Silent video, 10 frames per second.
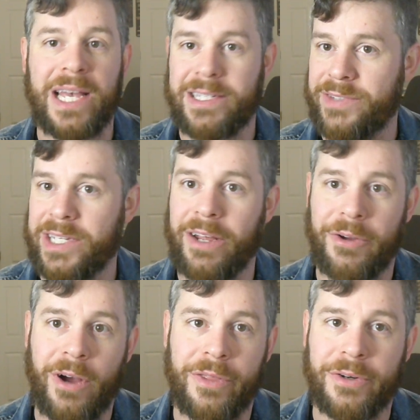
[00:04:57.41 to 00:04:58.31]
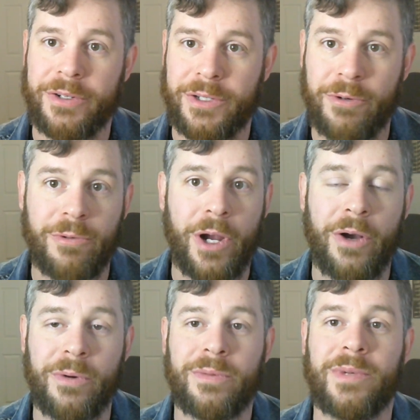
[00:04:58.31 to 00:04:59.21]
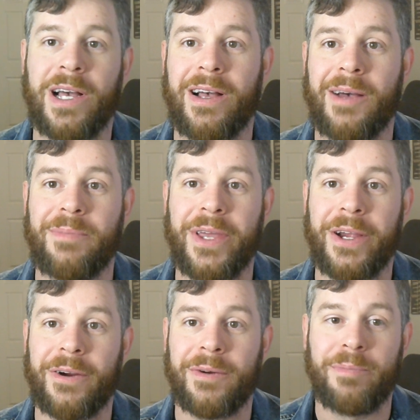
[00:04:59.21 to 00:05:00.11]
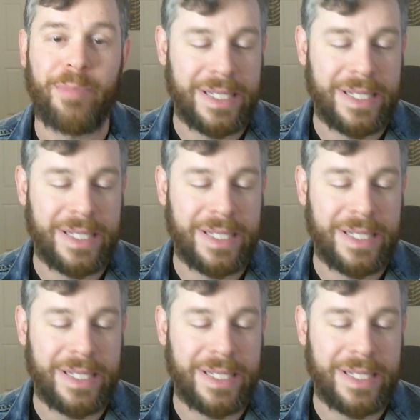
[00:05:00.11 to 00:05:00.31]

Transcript: as I've seen other authors grow their